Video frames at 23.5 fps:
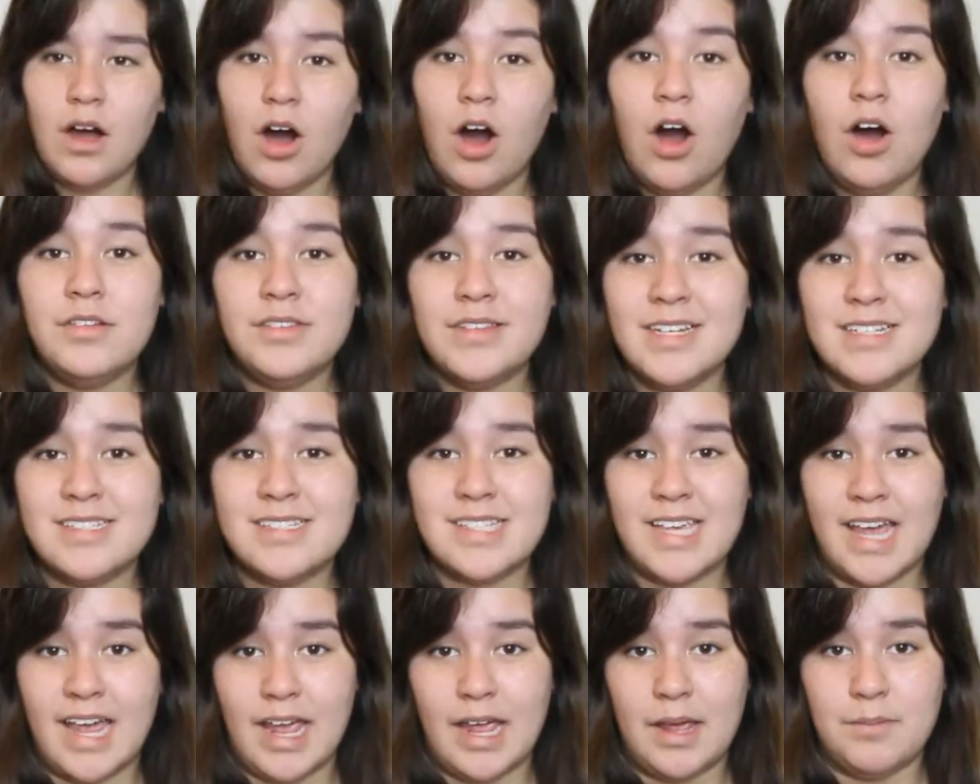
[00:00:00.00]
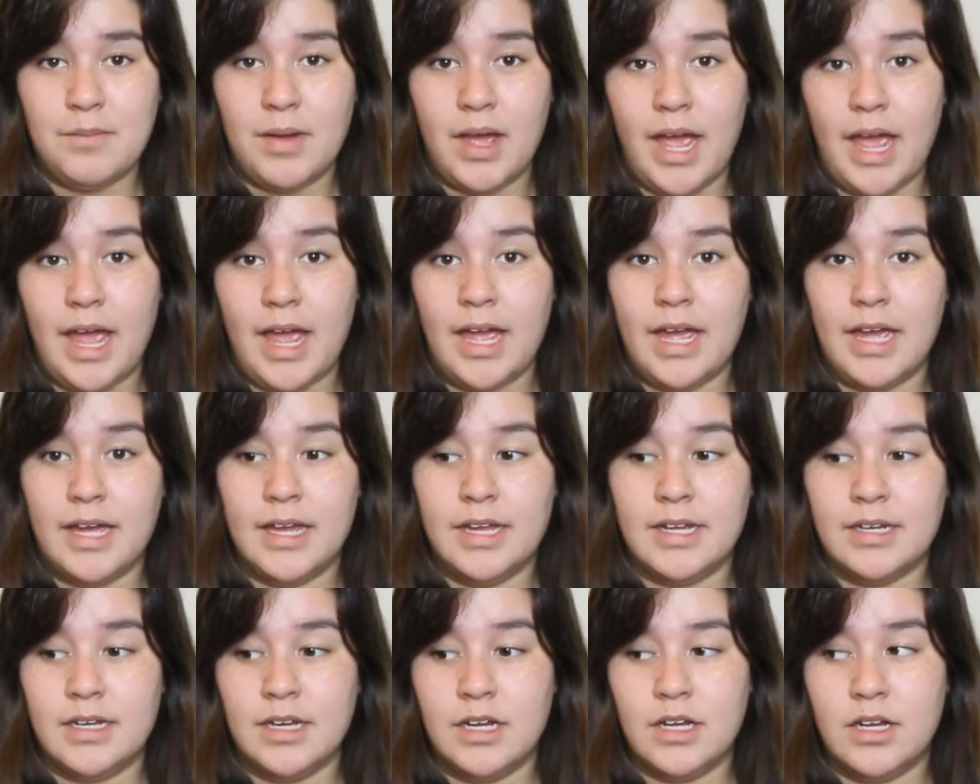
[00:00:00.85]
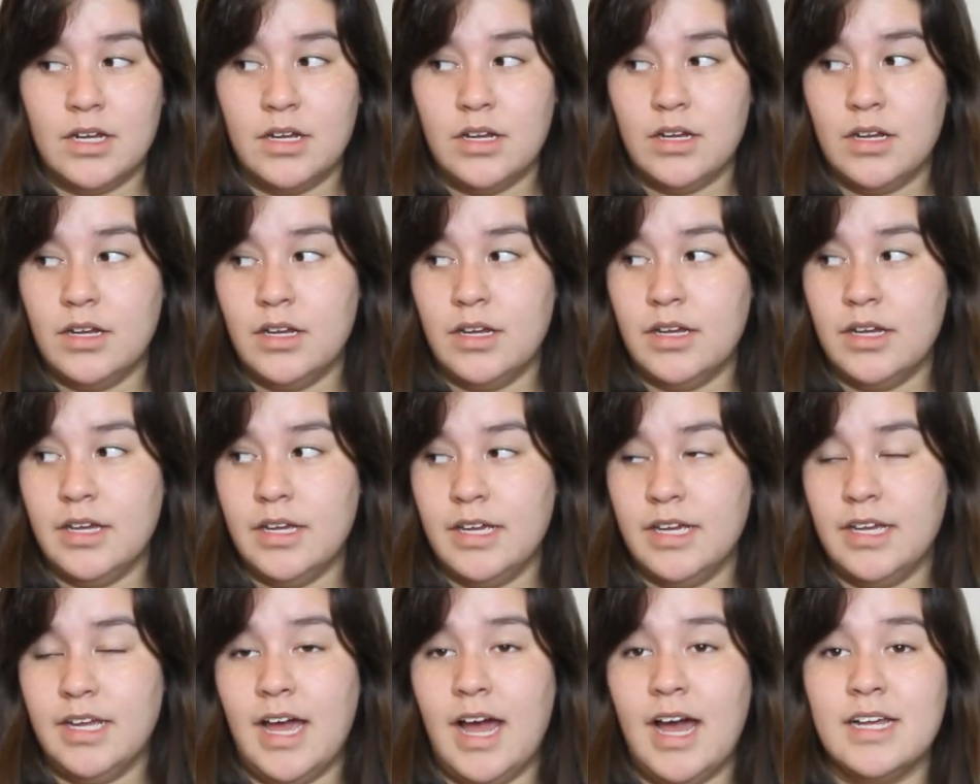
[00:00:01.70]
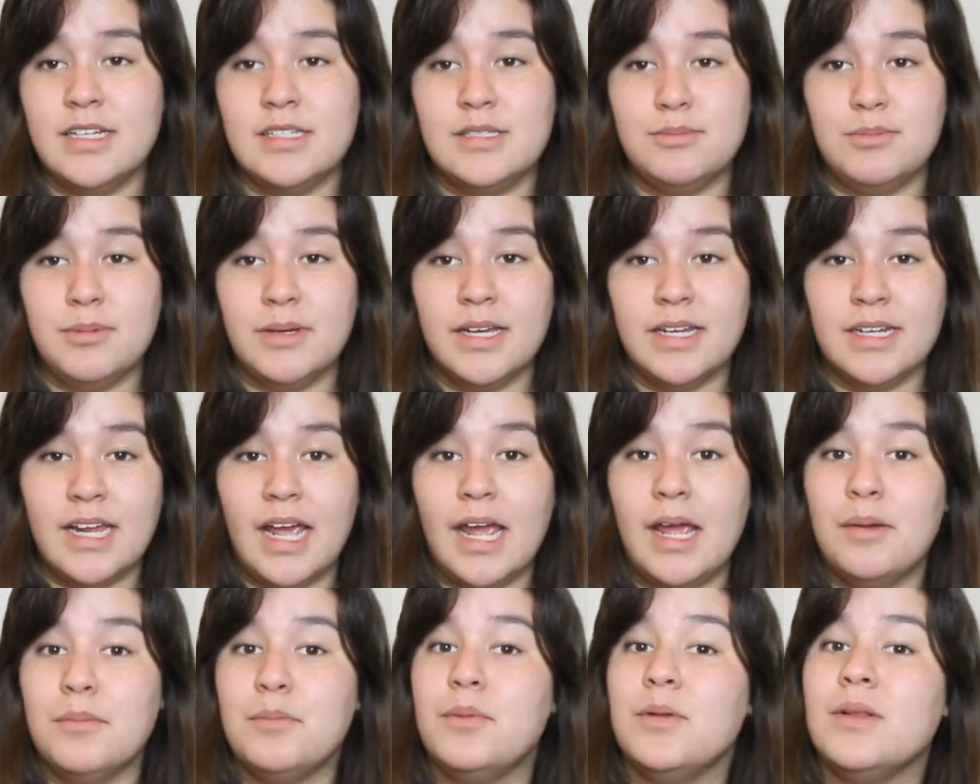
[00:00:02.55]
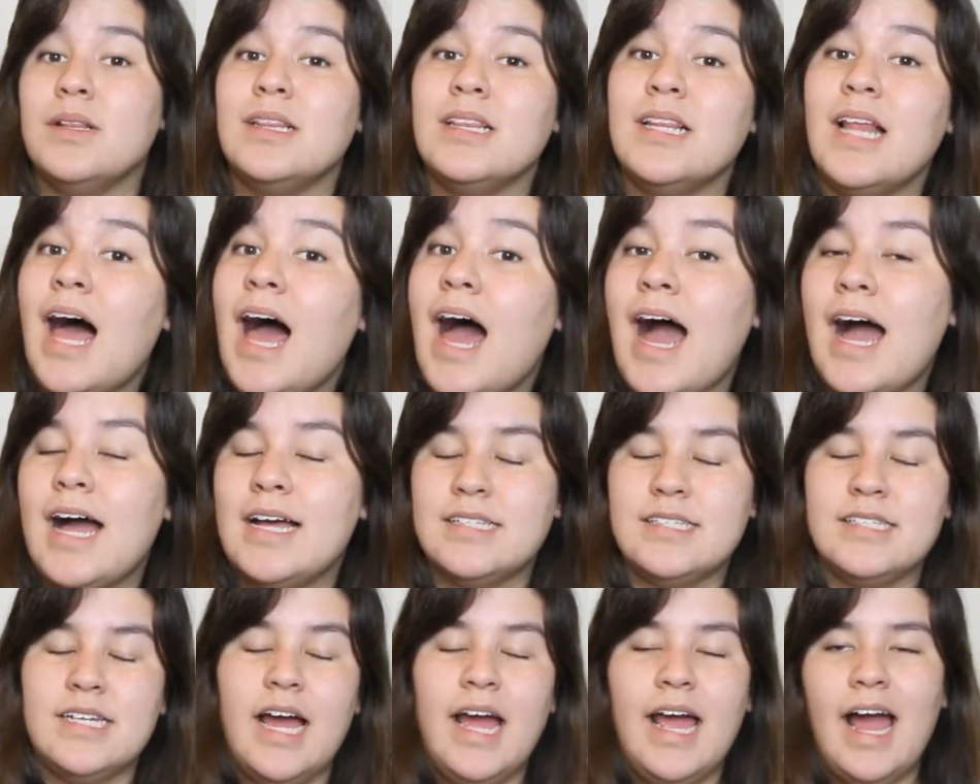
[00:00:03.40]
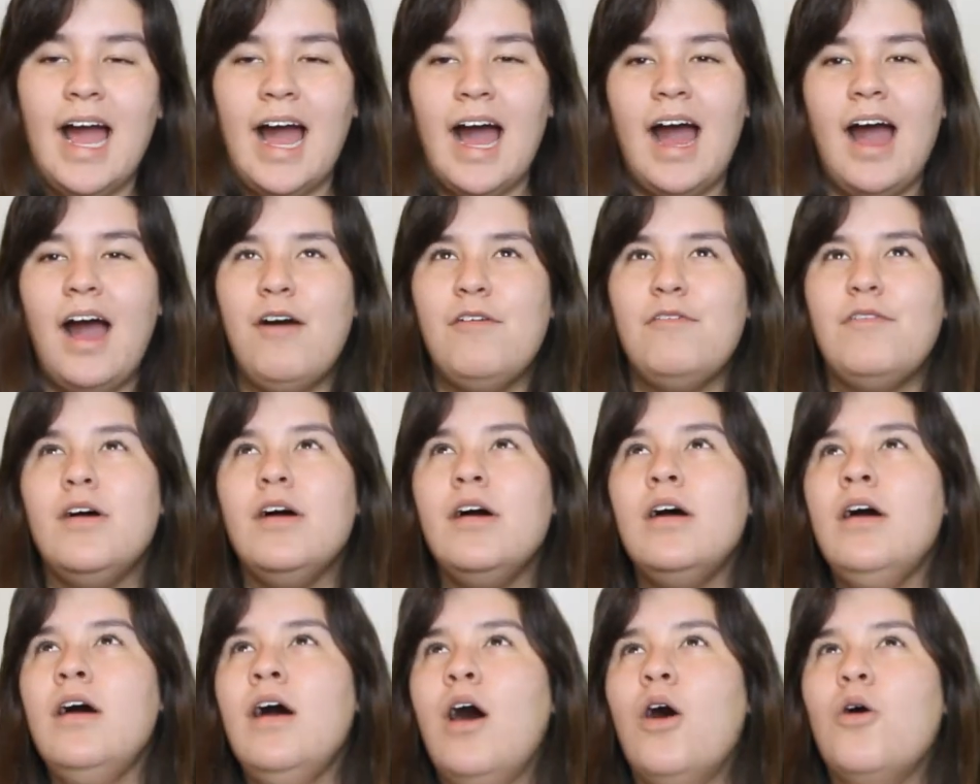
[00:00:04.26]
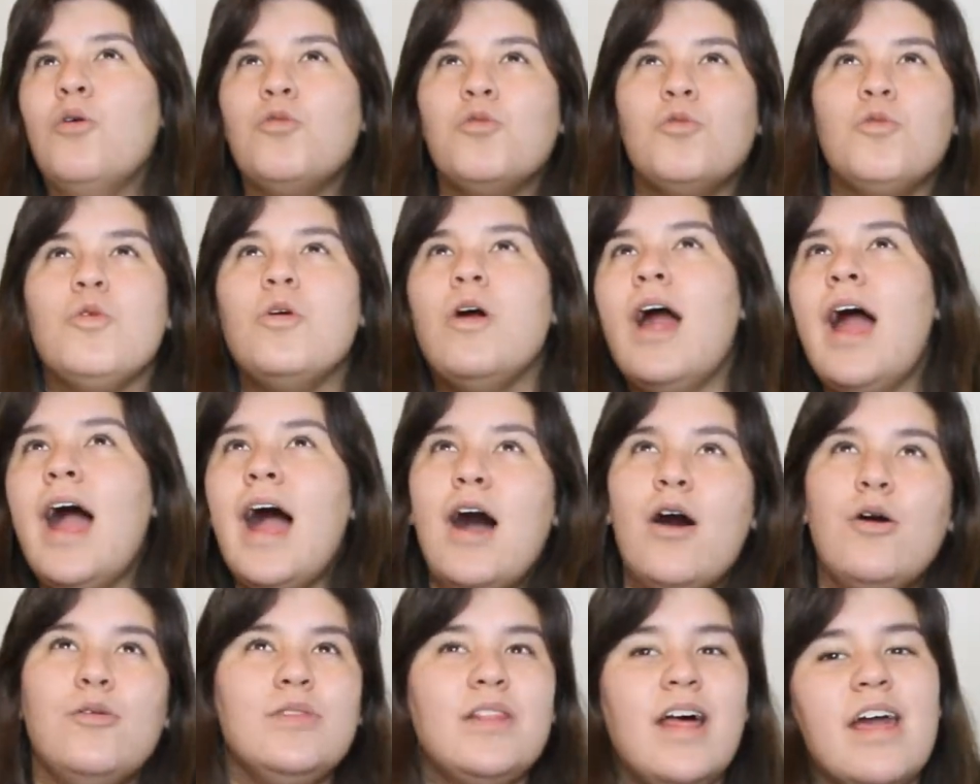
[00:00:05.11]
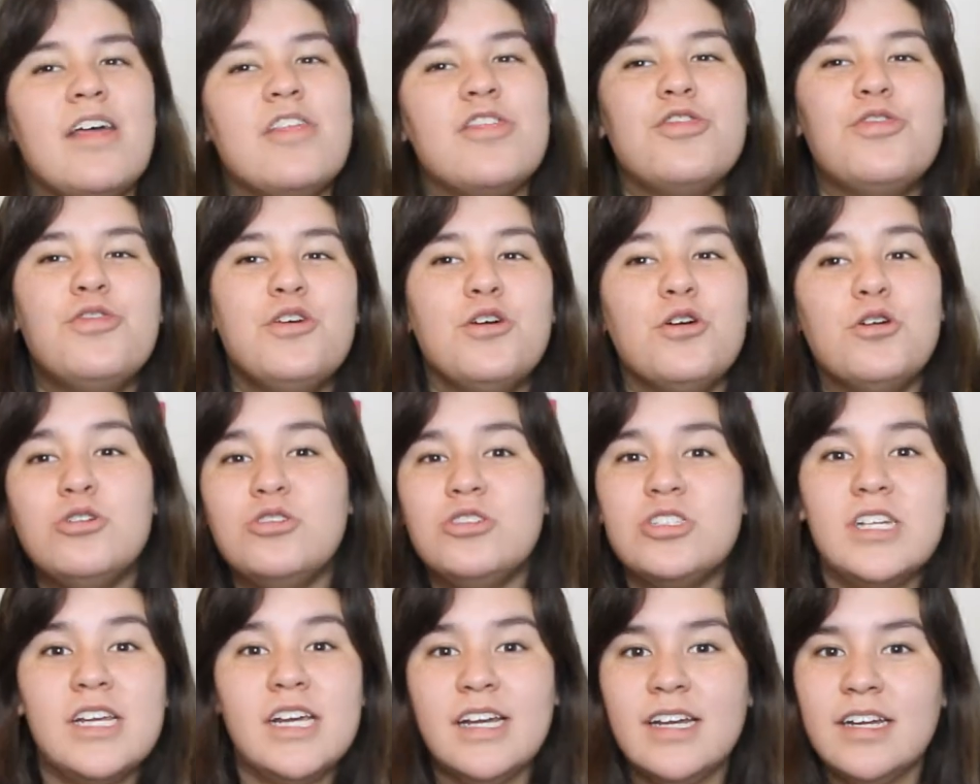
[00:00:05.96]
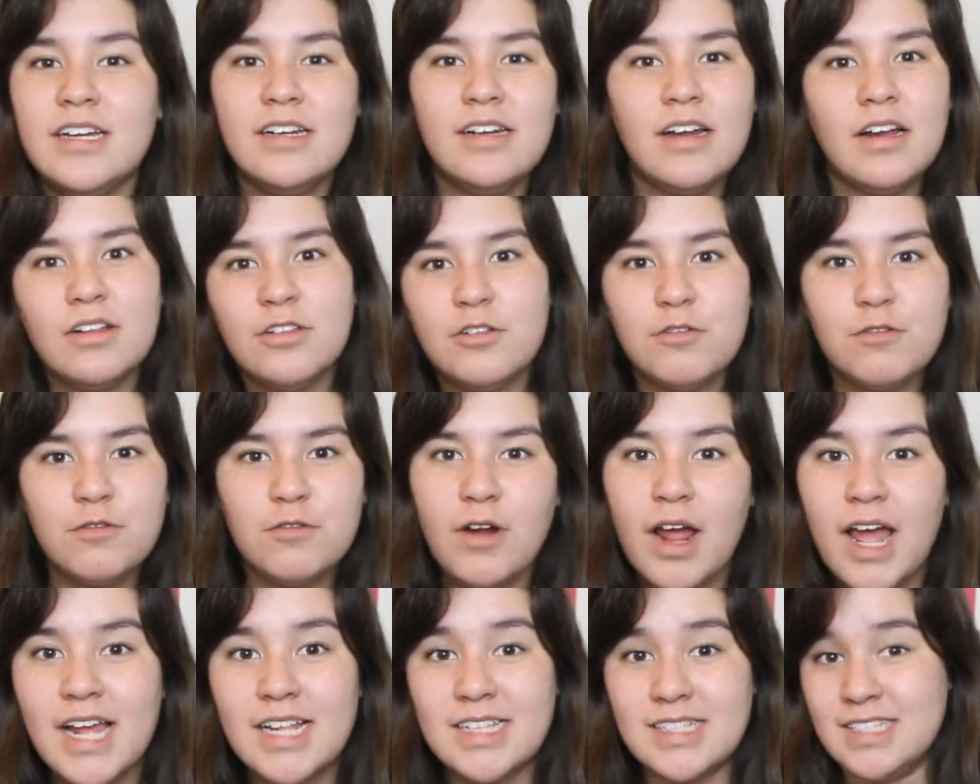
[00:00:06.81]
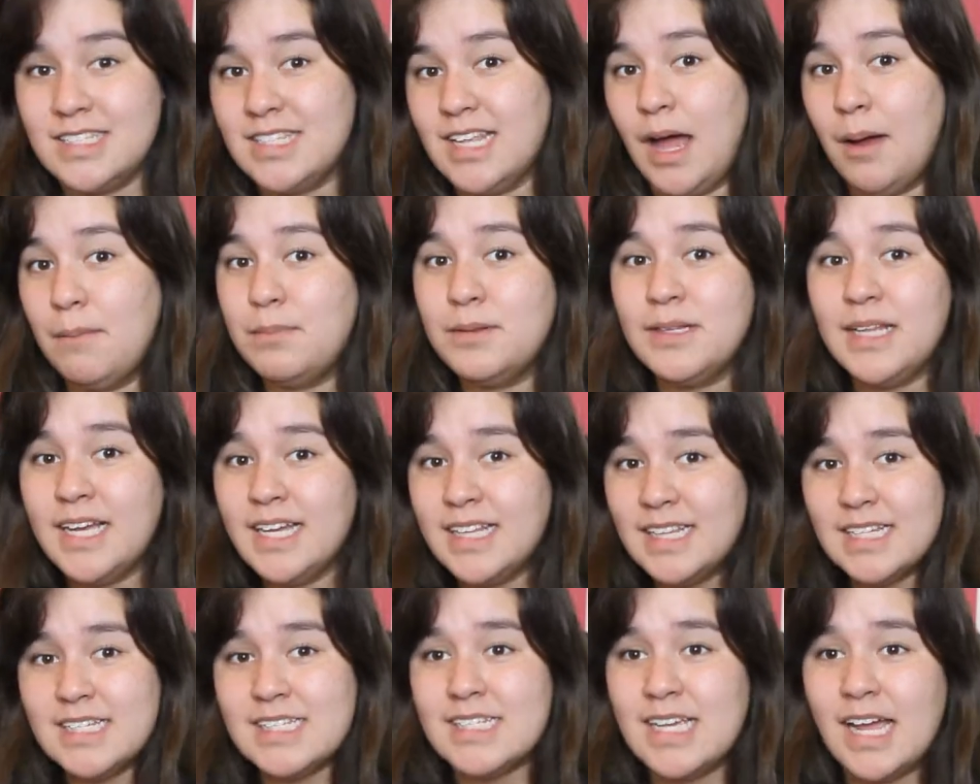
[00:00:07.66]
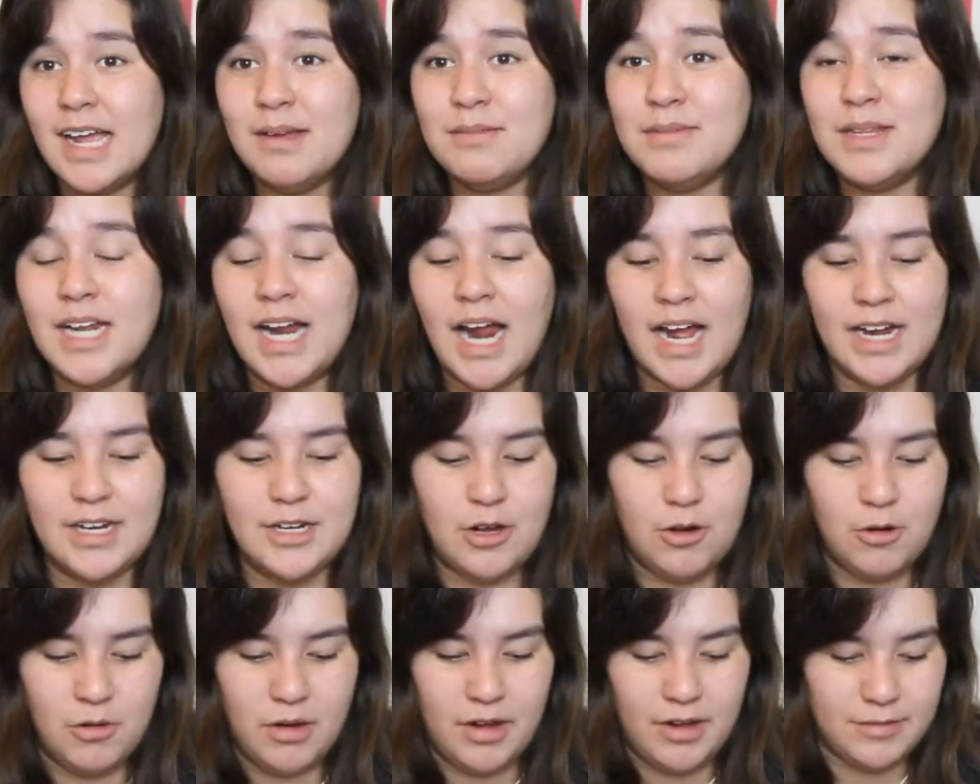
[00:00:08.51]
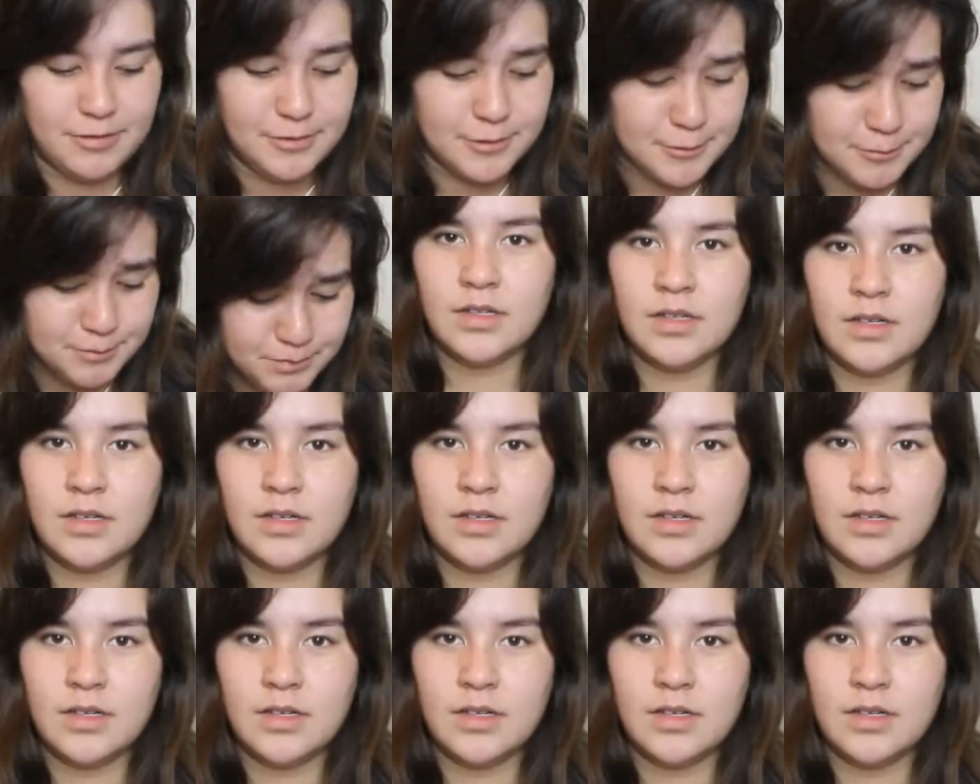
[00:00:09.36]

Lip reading: on this game, and it has been a blast. I have around like 13 other friends that play this game that I know of.